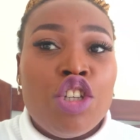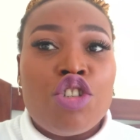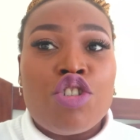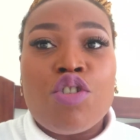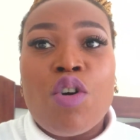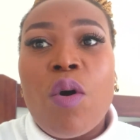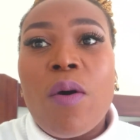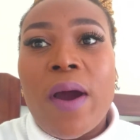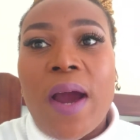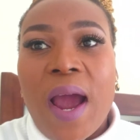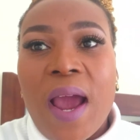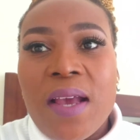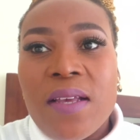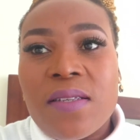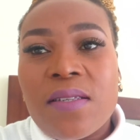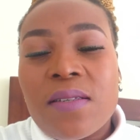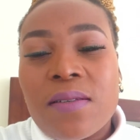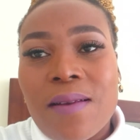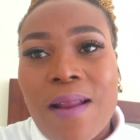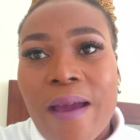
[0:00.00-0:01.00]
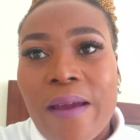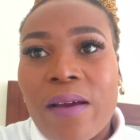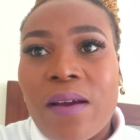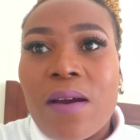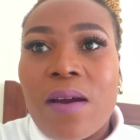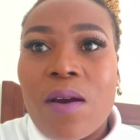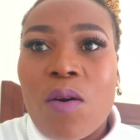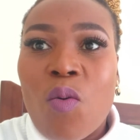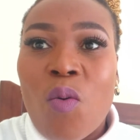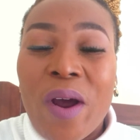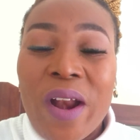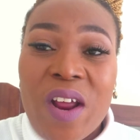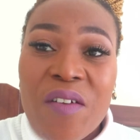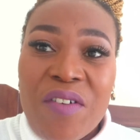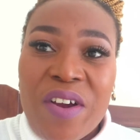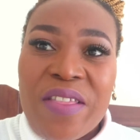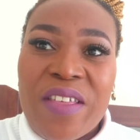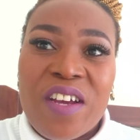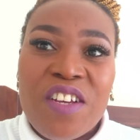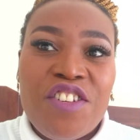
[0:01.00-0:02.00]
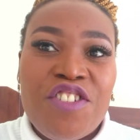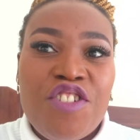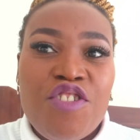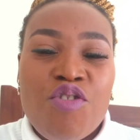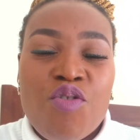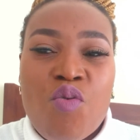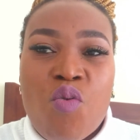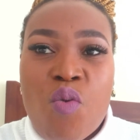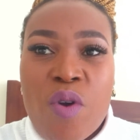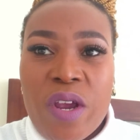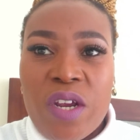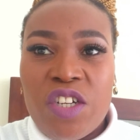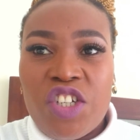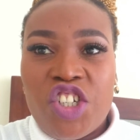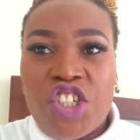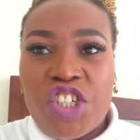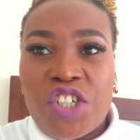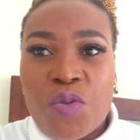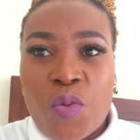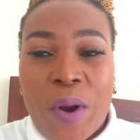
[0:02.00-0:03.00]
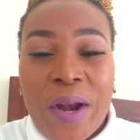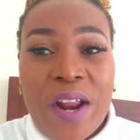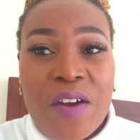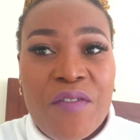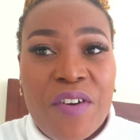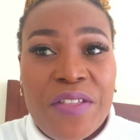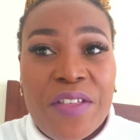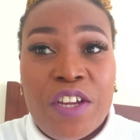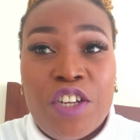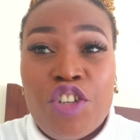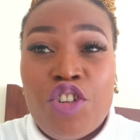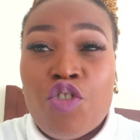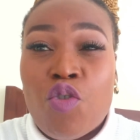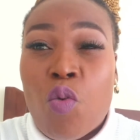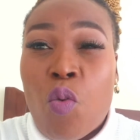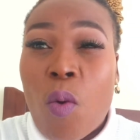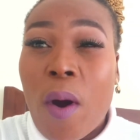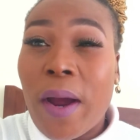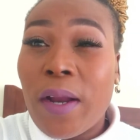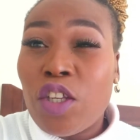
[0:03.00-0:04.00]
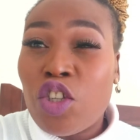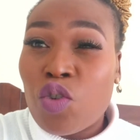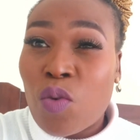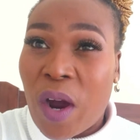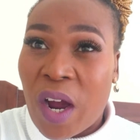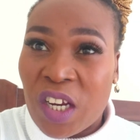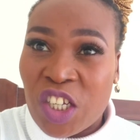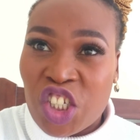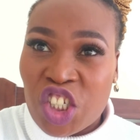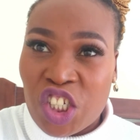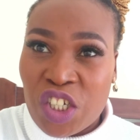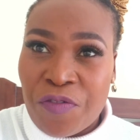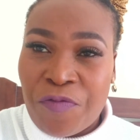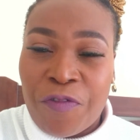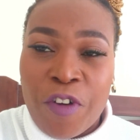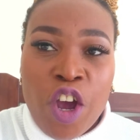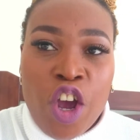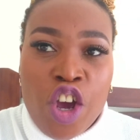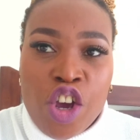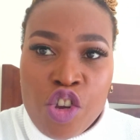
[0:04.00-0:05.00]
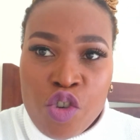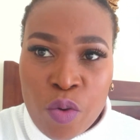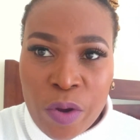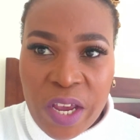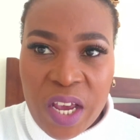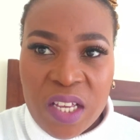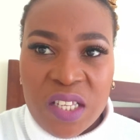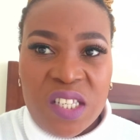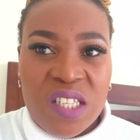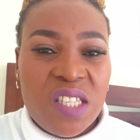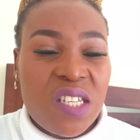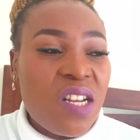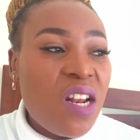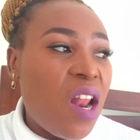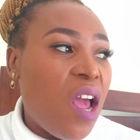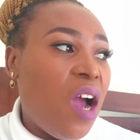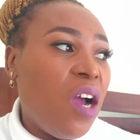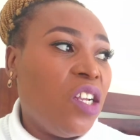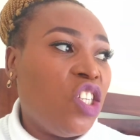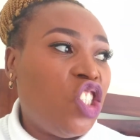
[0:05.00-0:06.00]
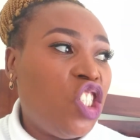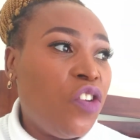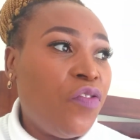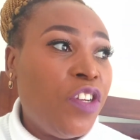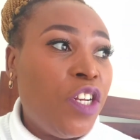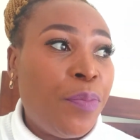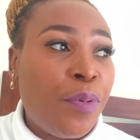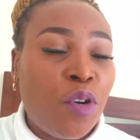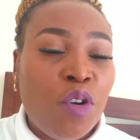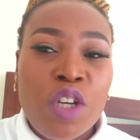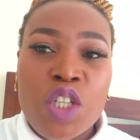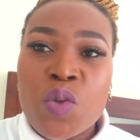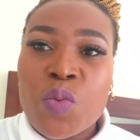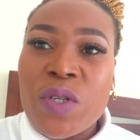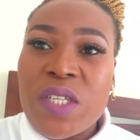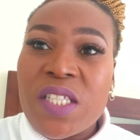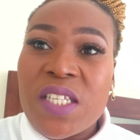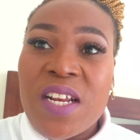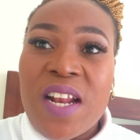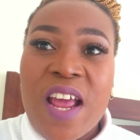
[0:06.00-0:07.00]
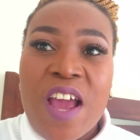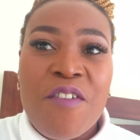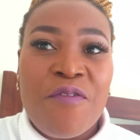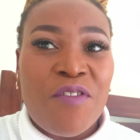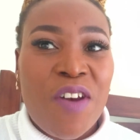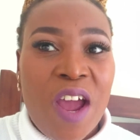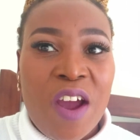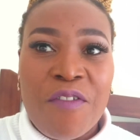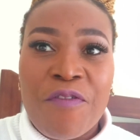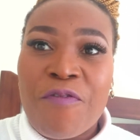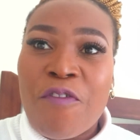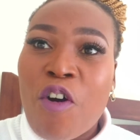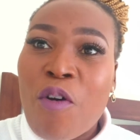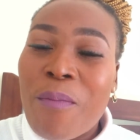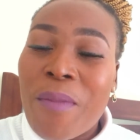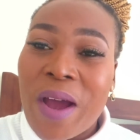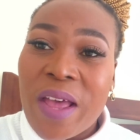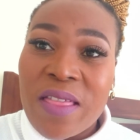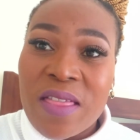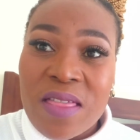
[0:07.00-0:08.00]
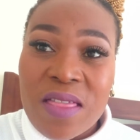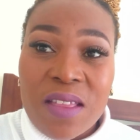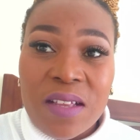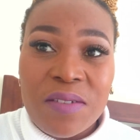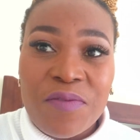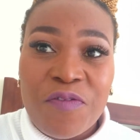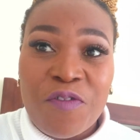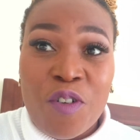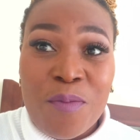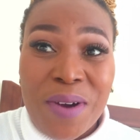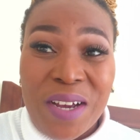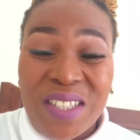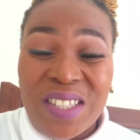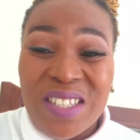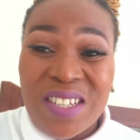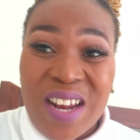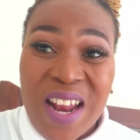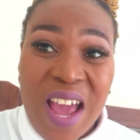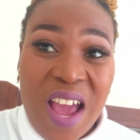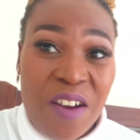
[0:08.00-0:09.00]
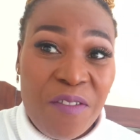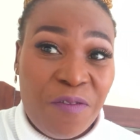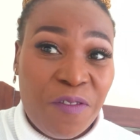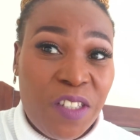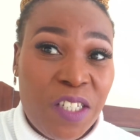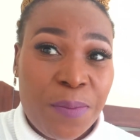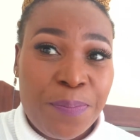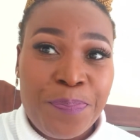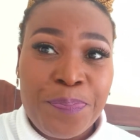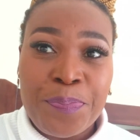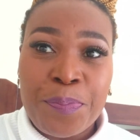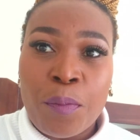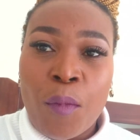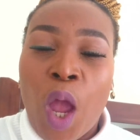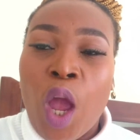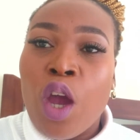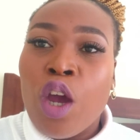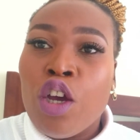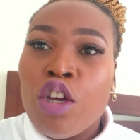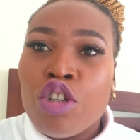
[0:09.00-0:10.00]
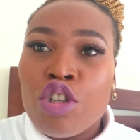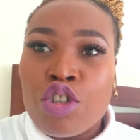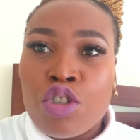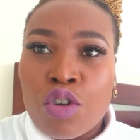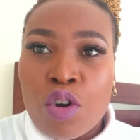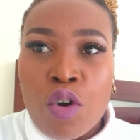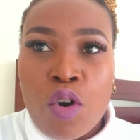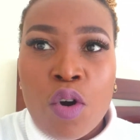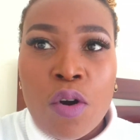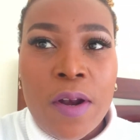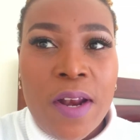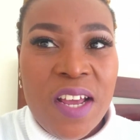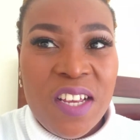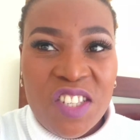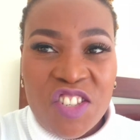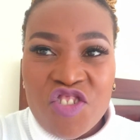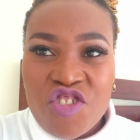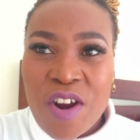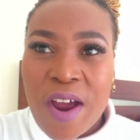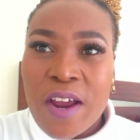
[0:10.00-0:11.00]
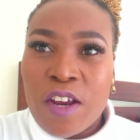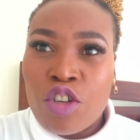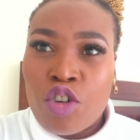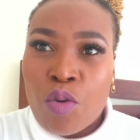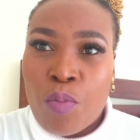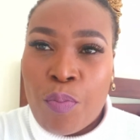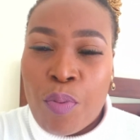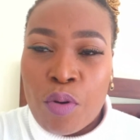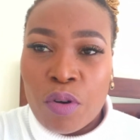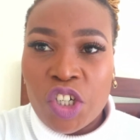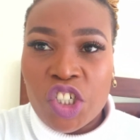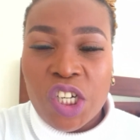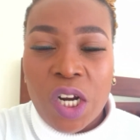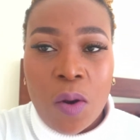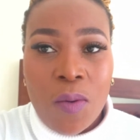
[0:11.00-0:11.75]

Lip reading: so guys, like, whatever that you wish, whatever that you want to achieve, you can still achieve it, because we still have like four months left. So let's try to push